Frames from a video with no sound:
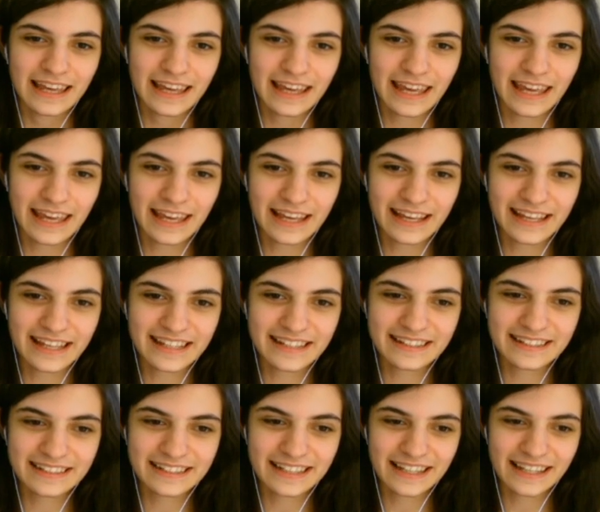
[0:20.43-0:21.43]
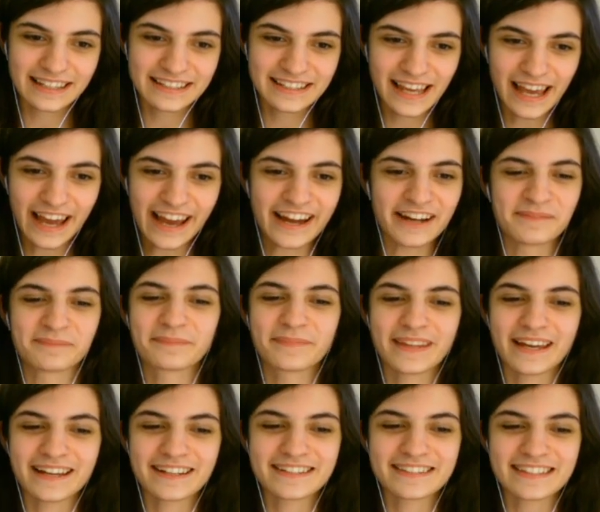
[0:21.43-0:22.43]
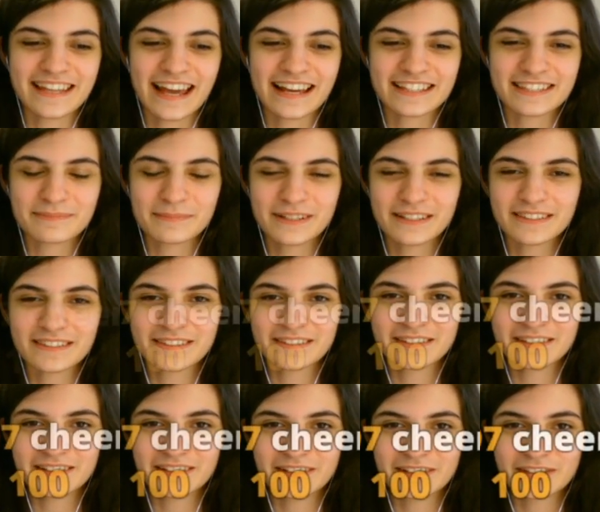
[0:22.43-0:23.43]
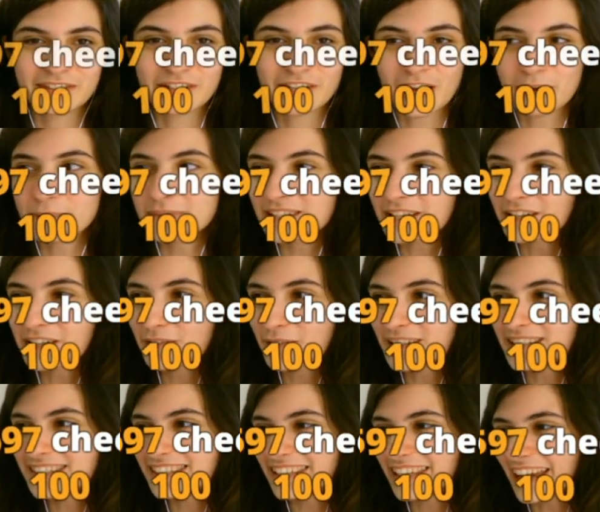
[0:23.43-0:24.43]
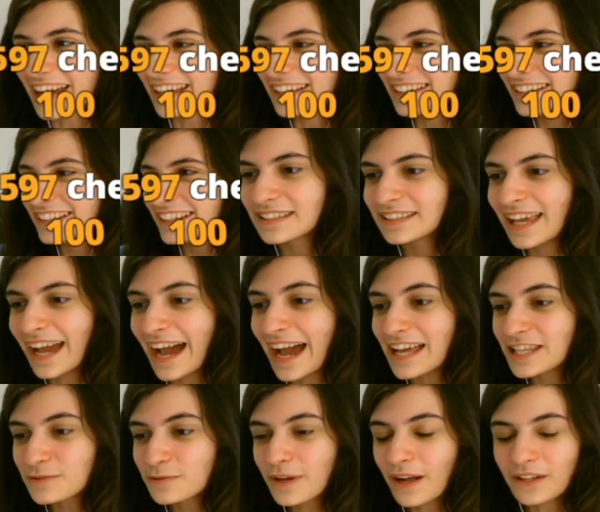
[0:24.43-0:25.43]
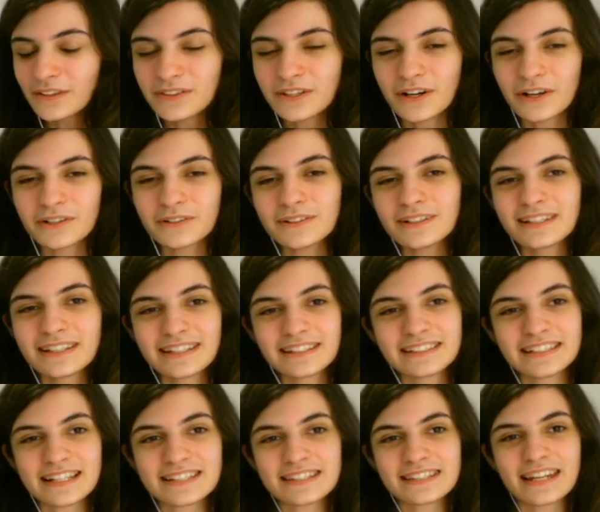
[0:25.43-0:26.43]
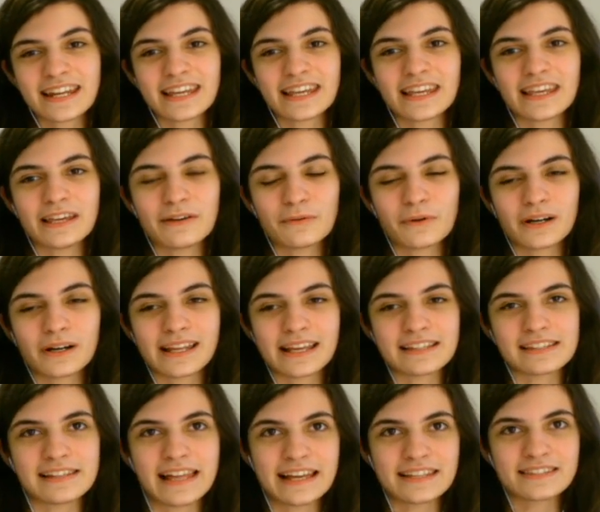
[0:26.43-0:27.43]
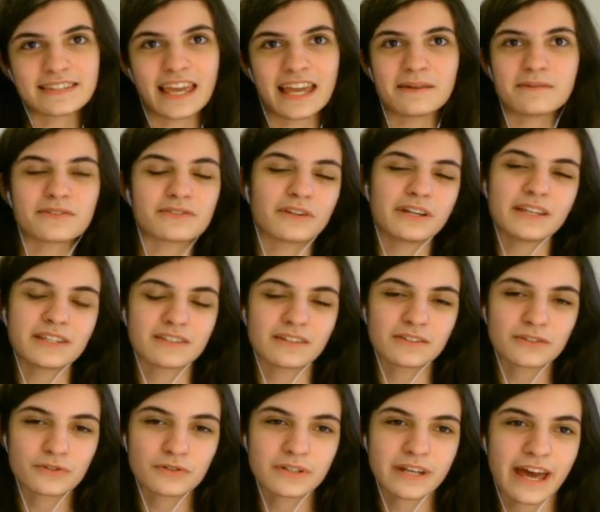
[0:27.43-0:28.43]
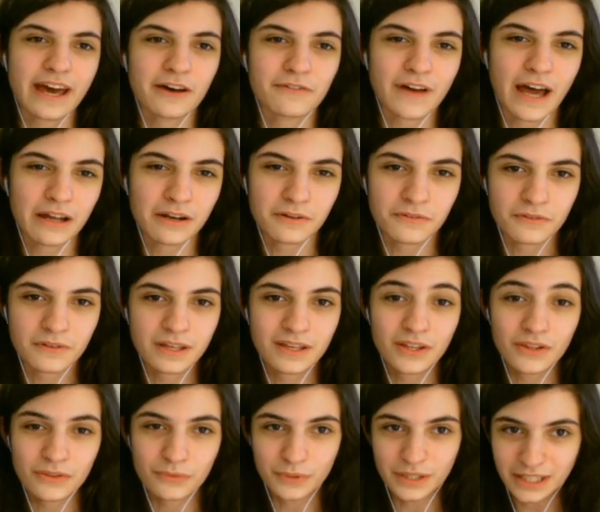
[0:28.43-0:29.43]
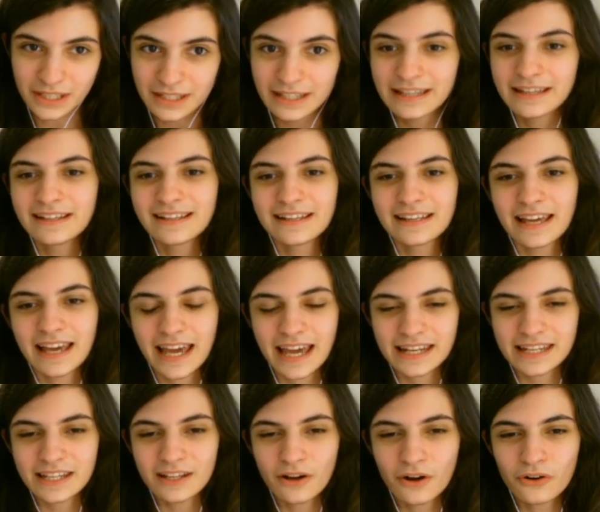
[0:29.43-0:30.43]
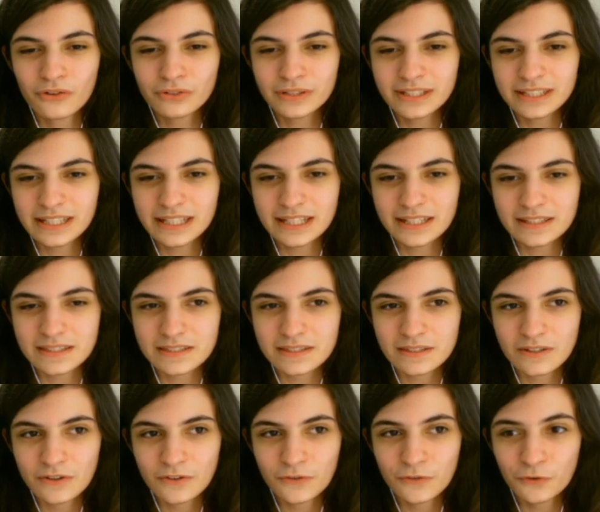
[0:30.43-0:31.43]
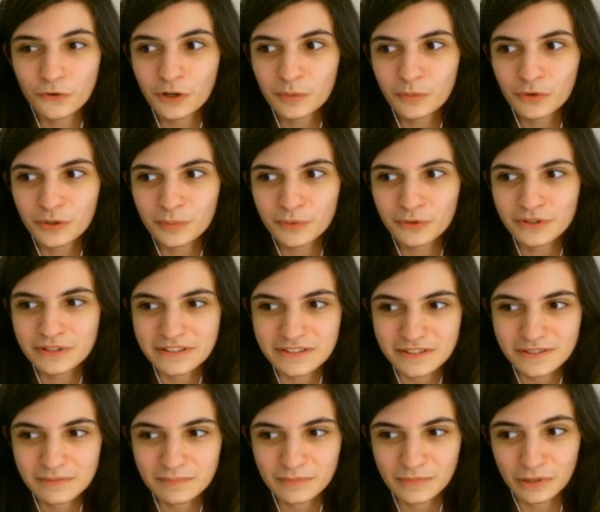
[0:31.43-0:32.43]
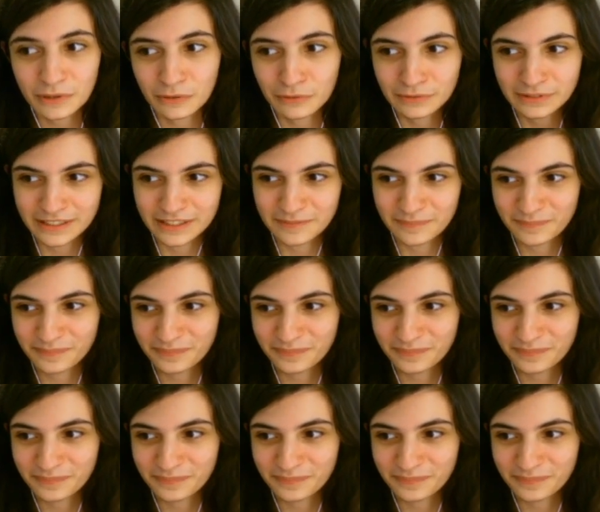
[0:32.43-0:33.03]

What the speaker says: And yeah, Hans asked me to do commentary once again. Yeah, as we all know, yesterday he won his last game, so he's on 2.5 out of 3. And he only needs 4 more points. Only.